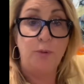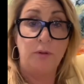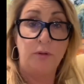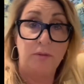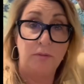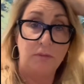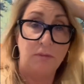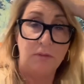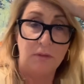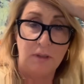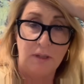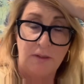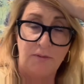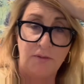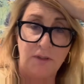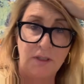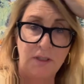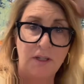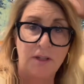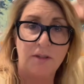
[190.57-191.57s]
and
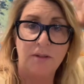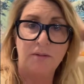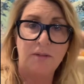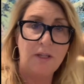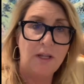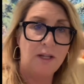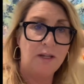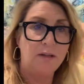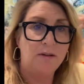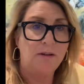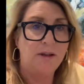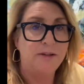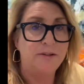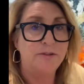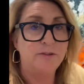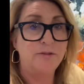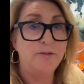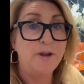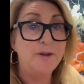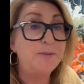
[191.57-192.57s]
every other colour under
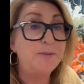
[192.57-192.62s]
the rainbow